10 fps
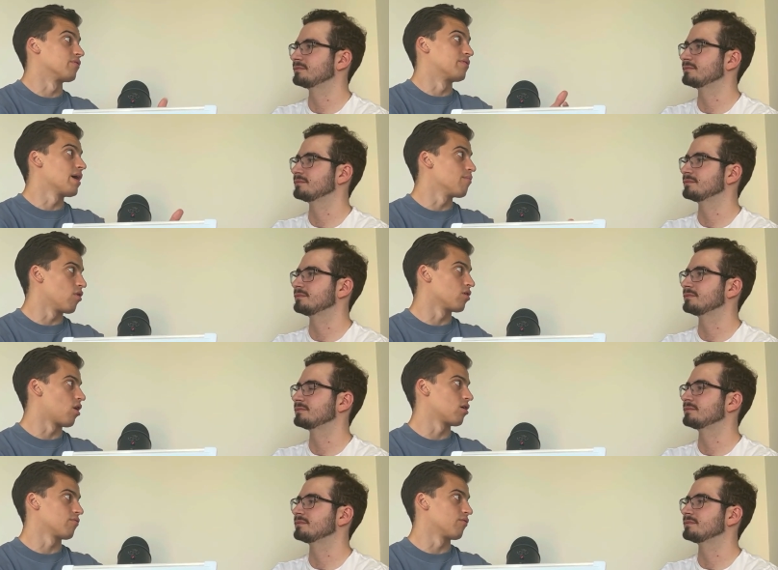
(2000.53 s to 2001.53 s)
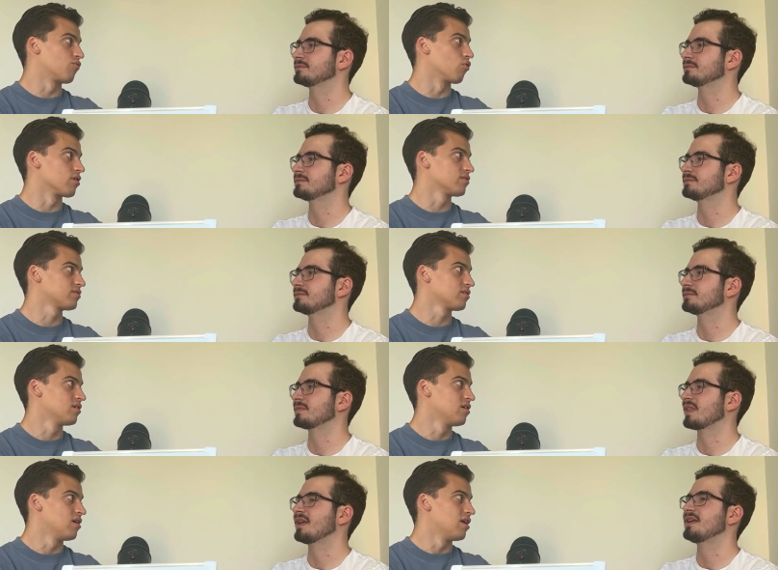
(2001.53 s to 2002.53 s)
Speaker 1: them a god of the forest.
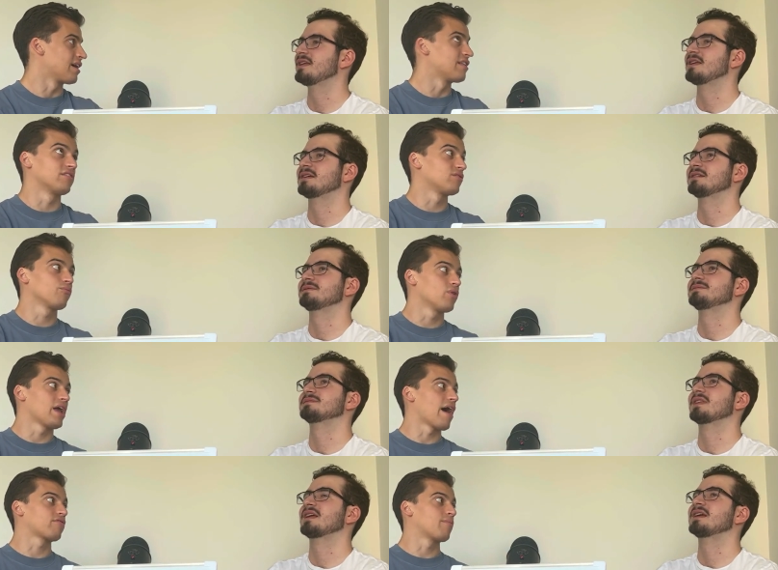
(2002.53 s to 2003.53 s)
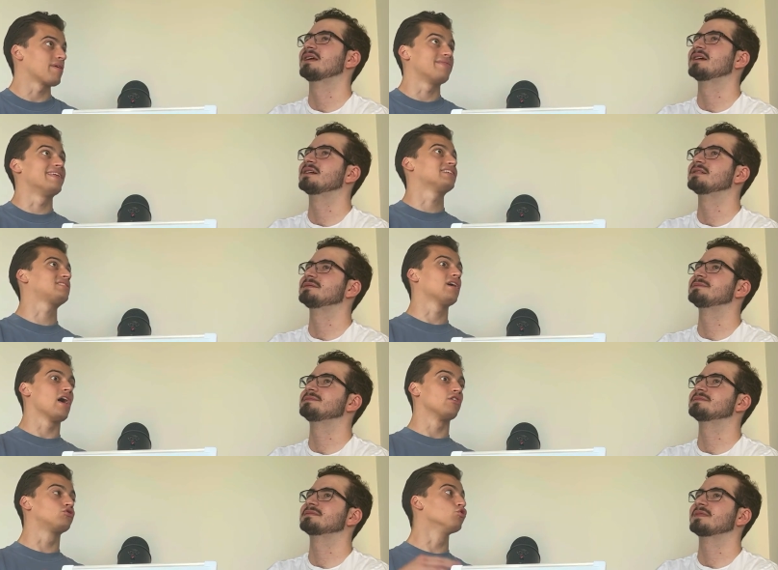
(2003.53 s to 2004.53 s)
Like it doesn't really have to be
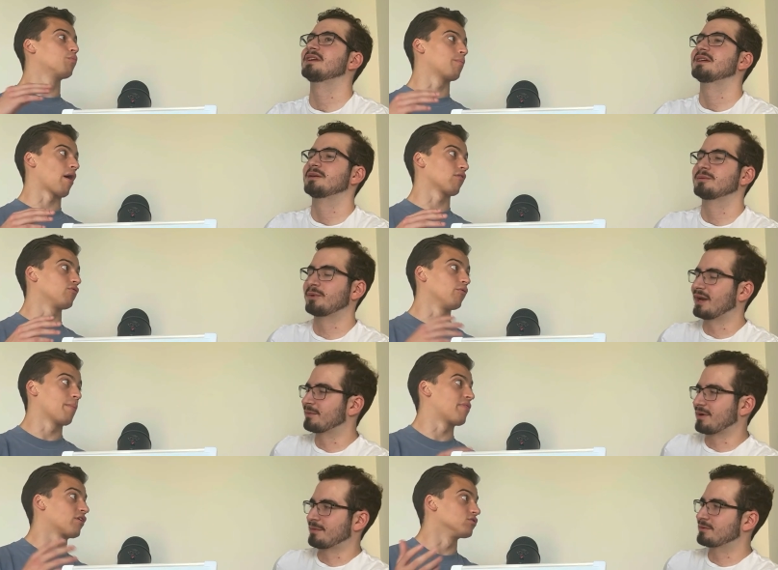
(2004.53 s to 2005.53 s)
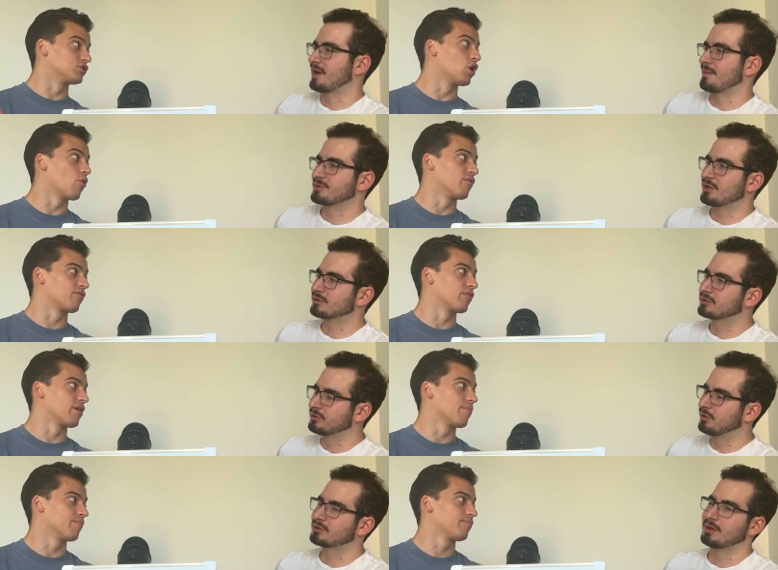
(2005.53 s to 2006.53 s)
this super powerful. Well, I think I'm,
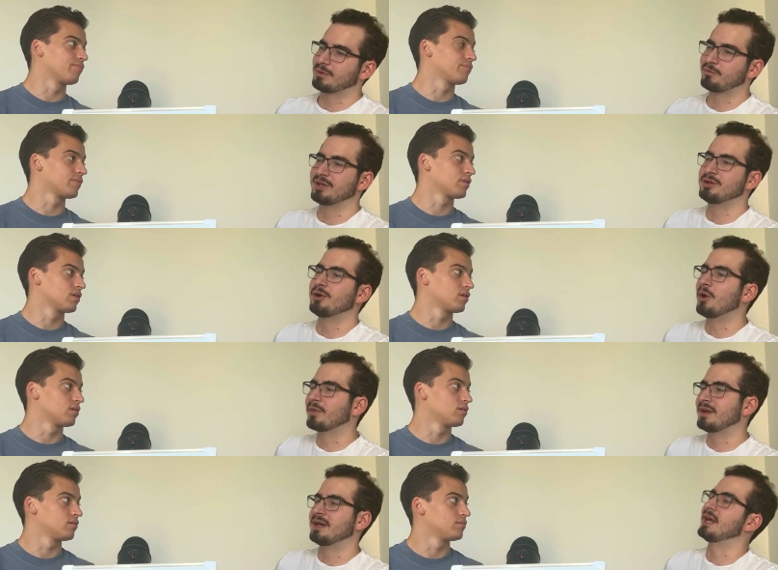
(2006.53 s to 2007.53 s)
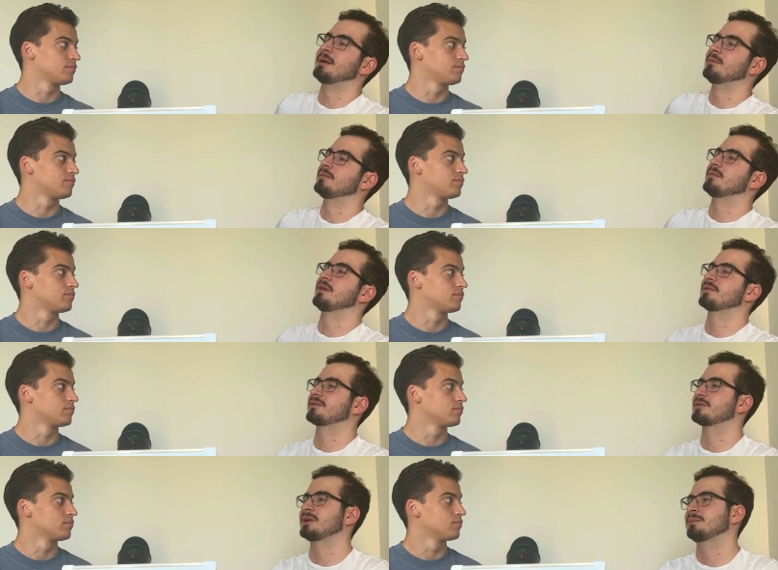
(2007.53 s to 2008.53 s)
gonna look
Speaker 2: up if we know the name
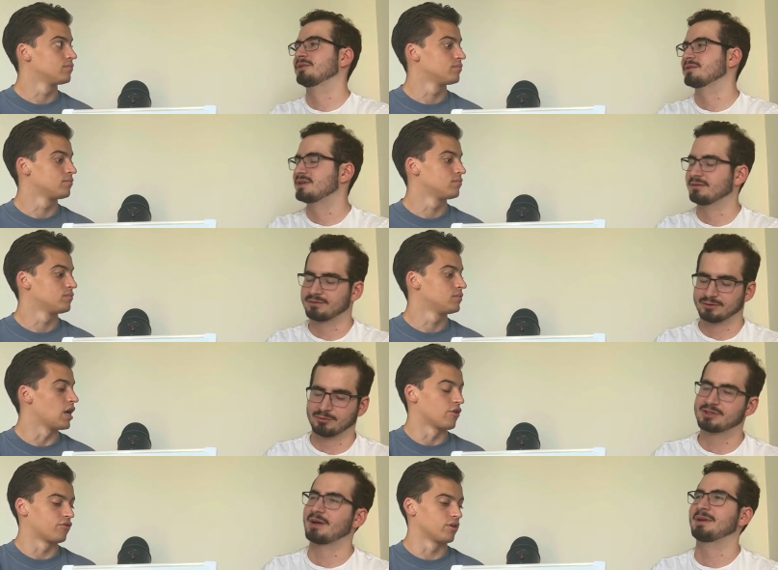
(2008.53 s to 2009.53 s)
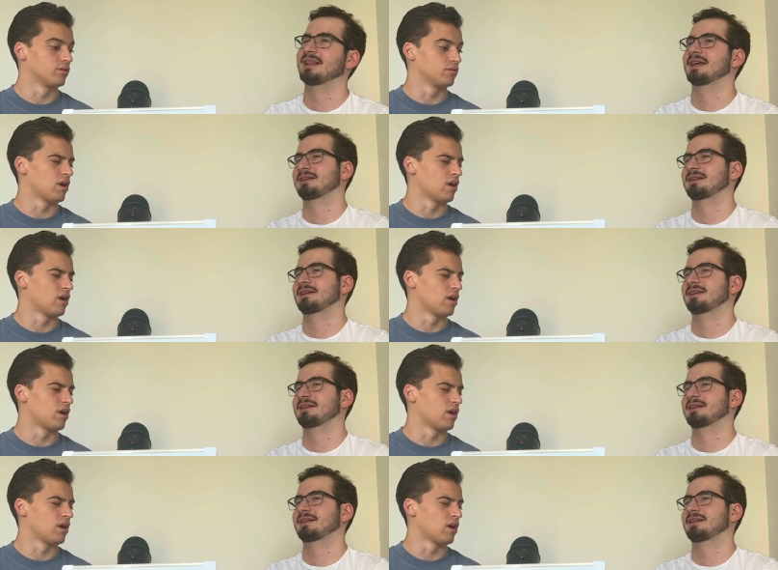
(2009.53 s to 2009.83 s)
of Greenbull's devil fruit. Yeah, Which sure. I mean, like